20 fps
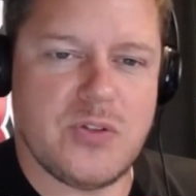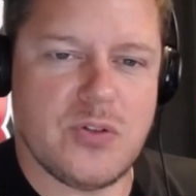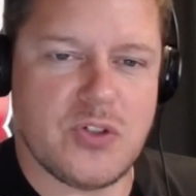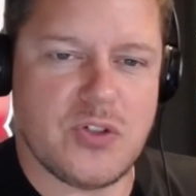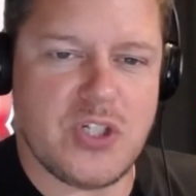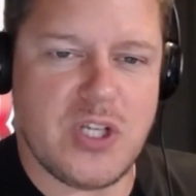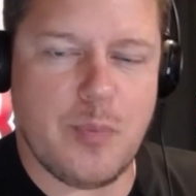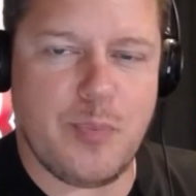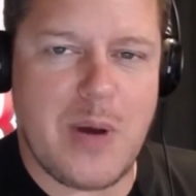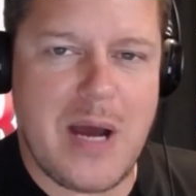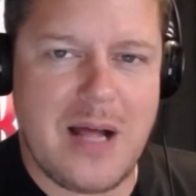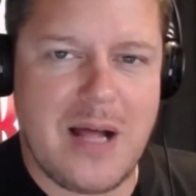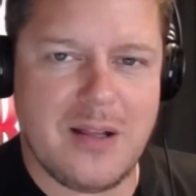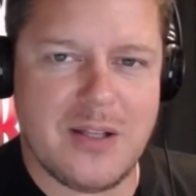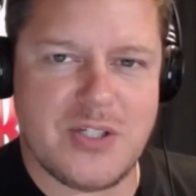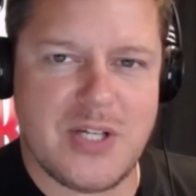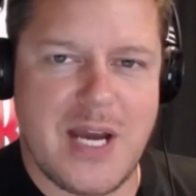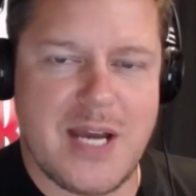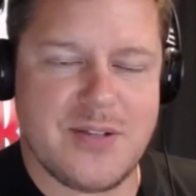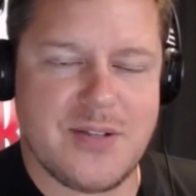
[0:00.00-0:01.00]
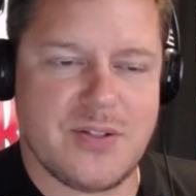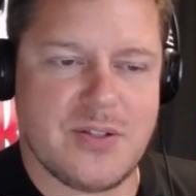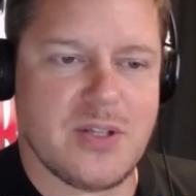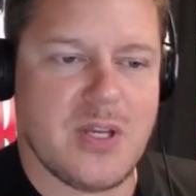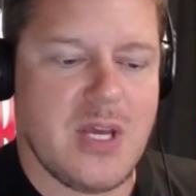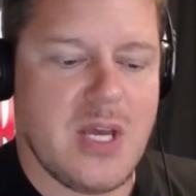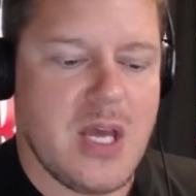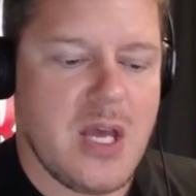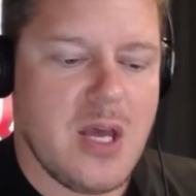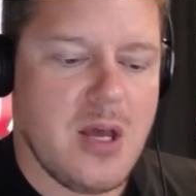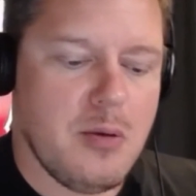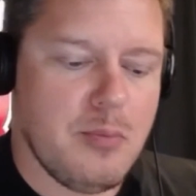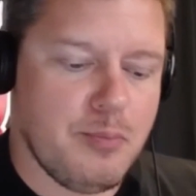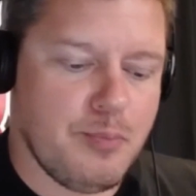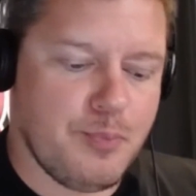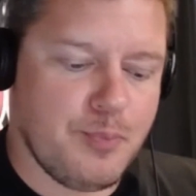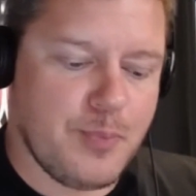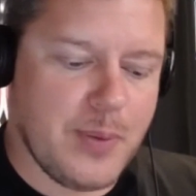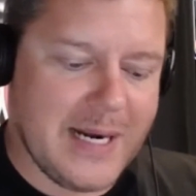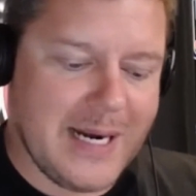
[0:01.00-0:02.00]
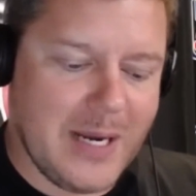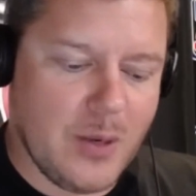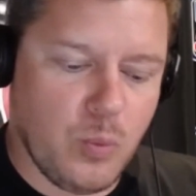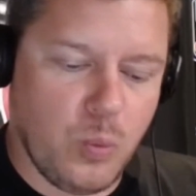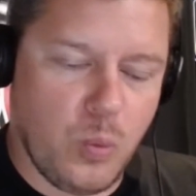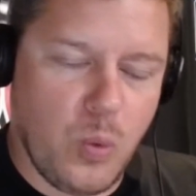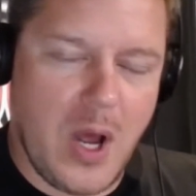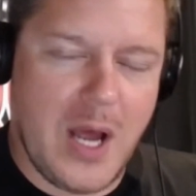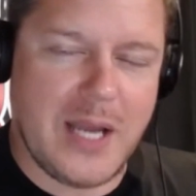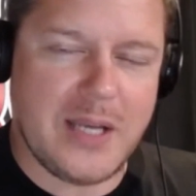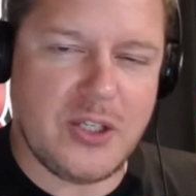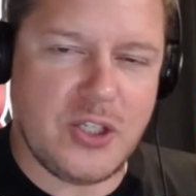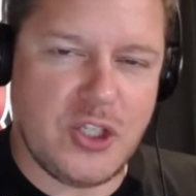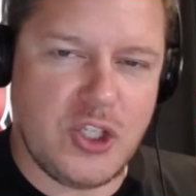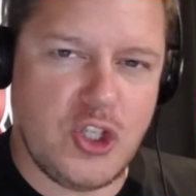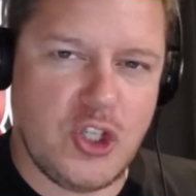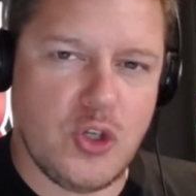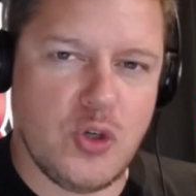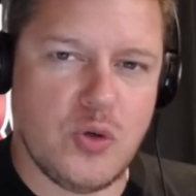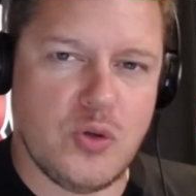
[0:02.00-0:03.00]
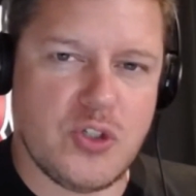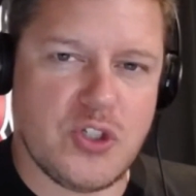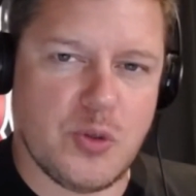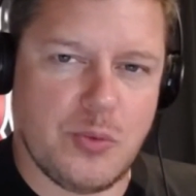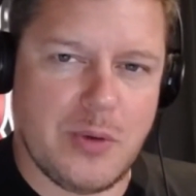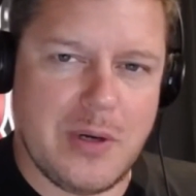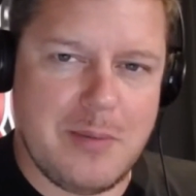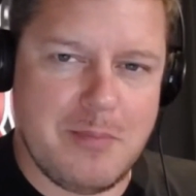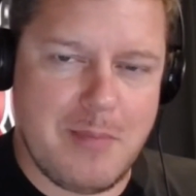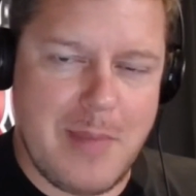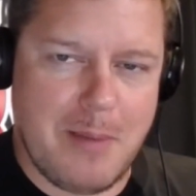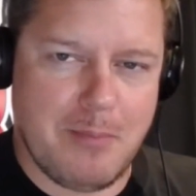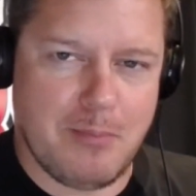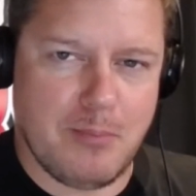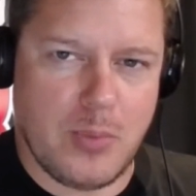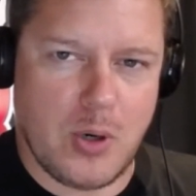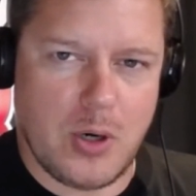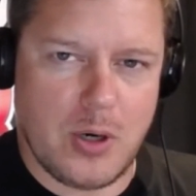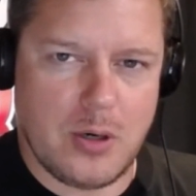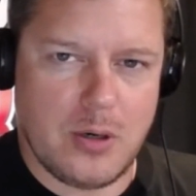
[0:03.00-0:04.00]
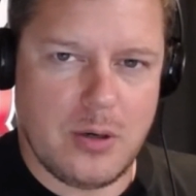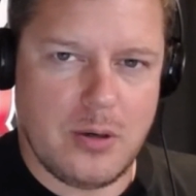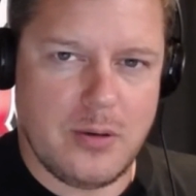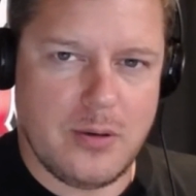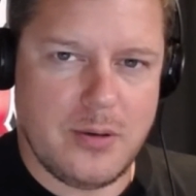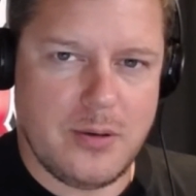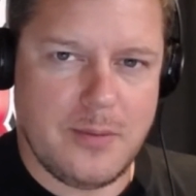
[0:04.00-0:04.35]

So she apologizes. But I want you to remember